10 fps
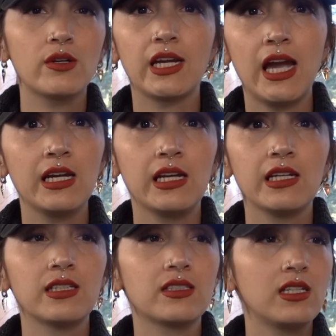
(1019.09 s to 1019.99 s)

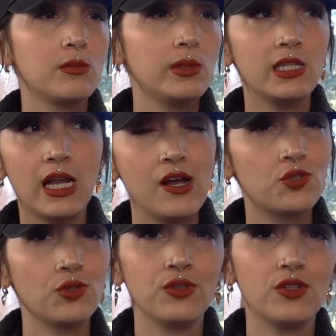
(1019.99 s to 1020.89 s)
organic. It's going to be
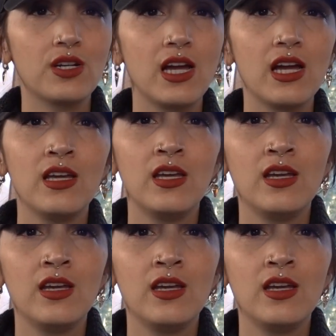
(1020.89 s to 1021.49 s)
natural. You're not